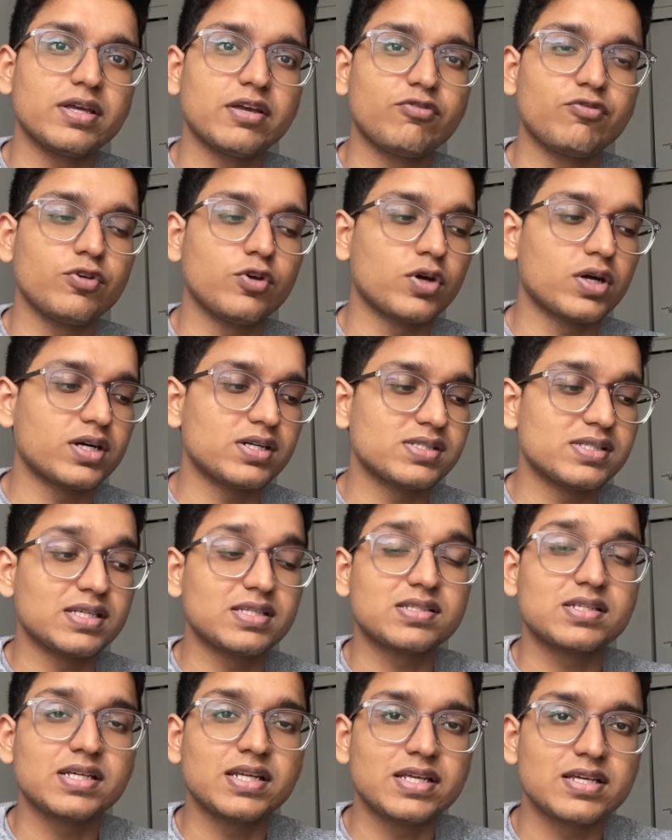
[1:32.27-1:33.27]
if you are
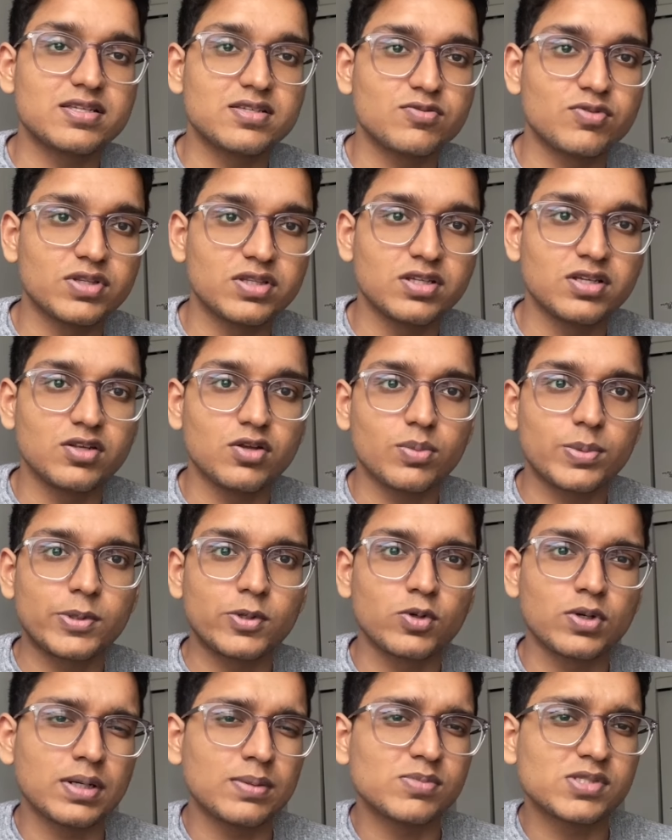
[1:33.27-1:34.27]
60 days within your
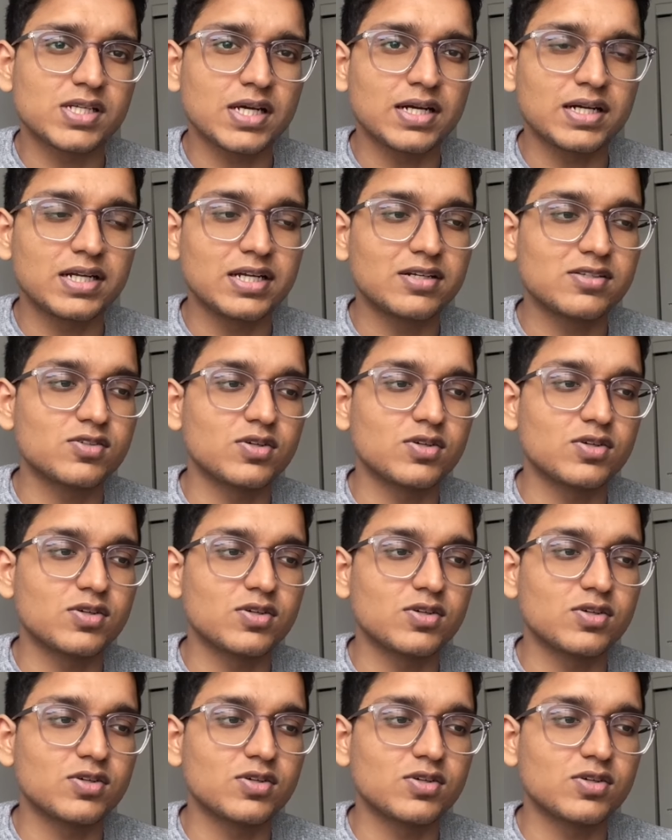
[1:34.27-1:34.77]
program start date.